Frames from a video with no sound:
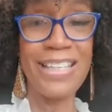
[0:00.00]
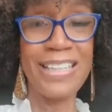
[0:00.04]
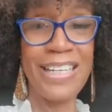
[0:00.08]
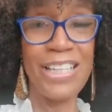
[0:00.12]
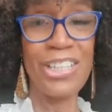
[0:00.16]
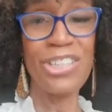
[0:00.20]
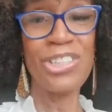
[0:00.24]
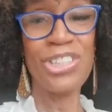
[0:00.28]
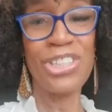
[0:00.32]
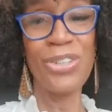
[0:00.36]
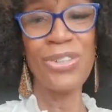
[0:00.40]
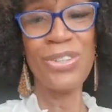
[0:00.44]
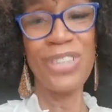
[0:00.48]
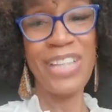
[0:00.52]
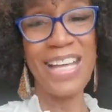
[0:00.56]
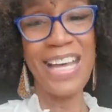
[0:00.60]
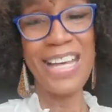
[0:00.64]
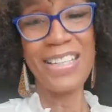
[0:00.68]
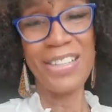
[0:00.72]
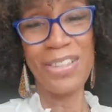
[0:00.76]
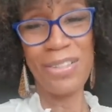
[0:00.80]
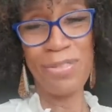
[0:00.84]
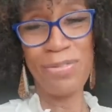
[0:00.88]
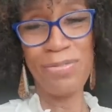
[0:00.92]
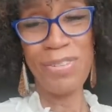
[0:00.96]
And they showed
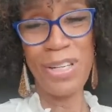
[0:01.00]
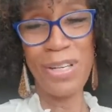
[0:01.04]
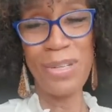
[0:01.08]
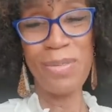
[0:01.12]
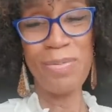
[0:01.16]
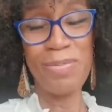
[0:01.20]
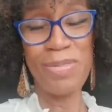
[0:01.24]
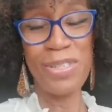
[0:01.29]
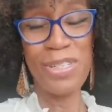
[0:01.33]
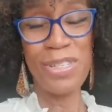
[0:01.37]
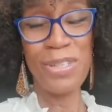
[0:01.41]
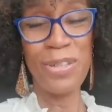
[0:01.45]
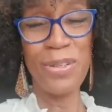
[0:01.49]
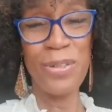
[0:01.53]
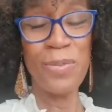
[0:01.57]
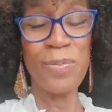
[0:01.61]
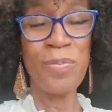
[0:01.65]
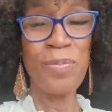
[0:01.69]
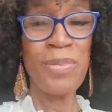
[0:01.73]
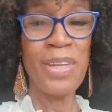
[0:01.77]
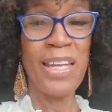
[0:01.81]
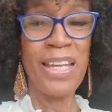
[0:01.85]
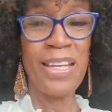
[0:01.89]
that in the film, too.